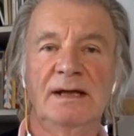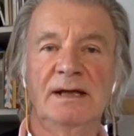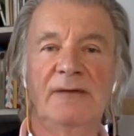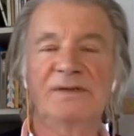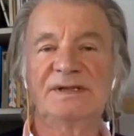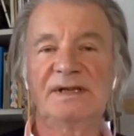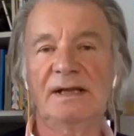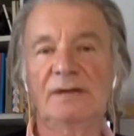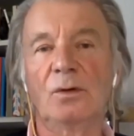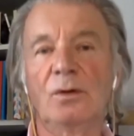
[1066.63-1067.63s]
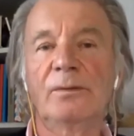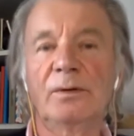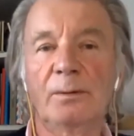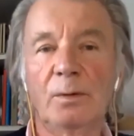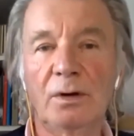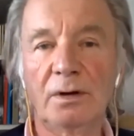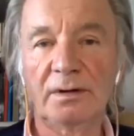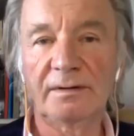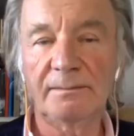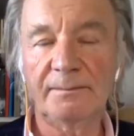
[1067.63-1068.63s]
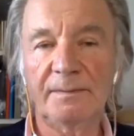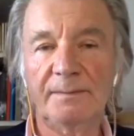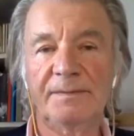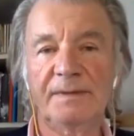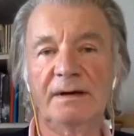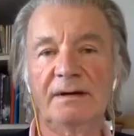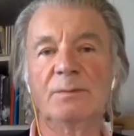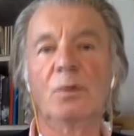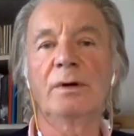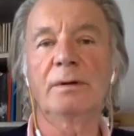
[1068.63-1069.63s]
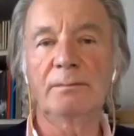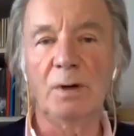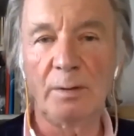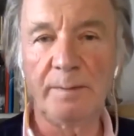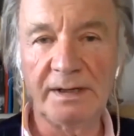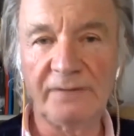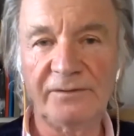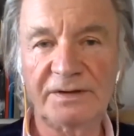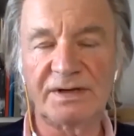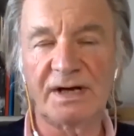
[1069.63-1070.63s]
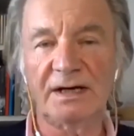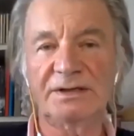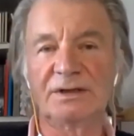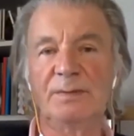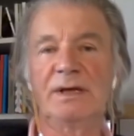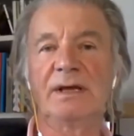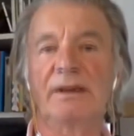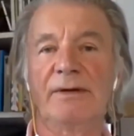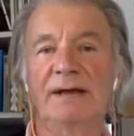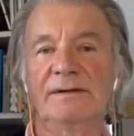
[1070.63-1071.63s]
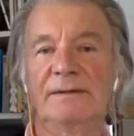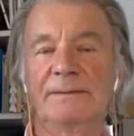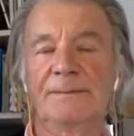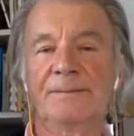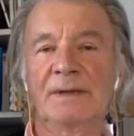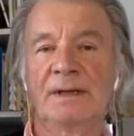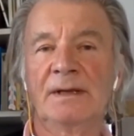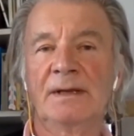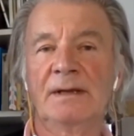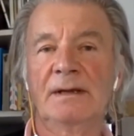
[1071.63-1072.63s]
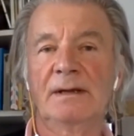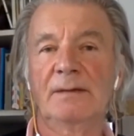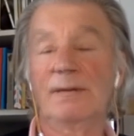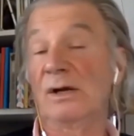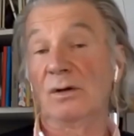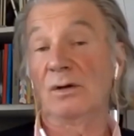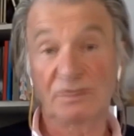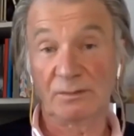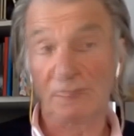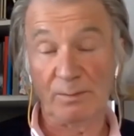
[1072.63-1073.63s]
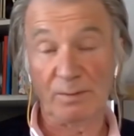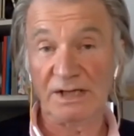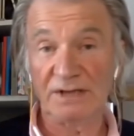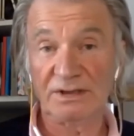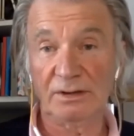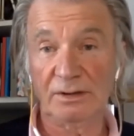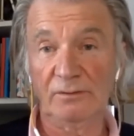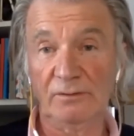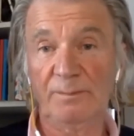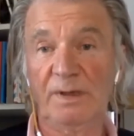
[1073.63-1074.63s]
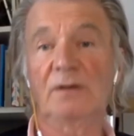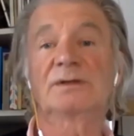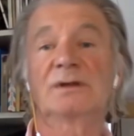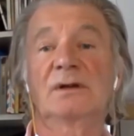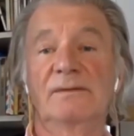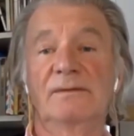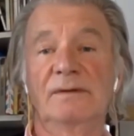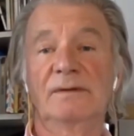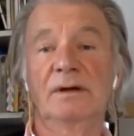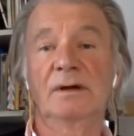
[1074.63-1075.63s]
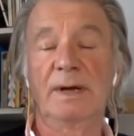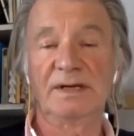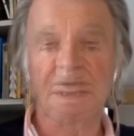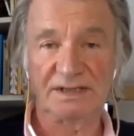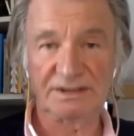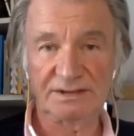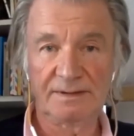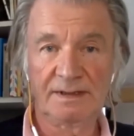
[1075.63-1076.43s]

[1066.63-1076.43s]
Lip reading: And we see that all over the world, there is more urban infrastructure being erected because of population growth, because of urbanization.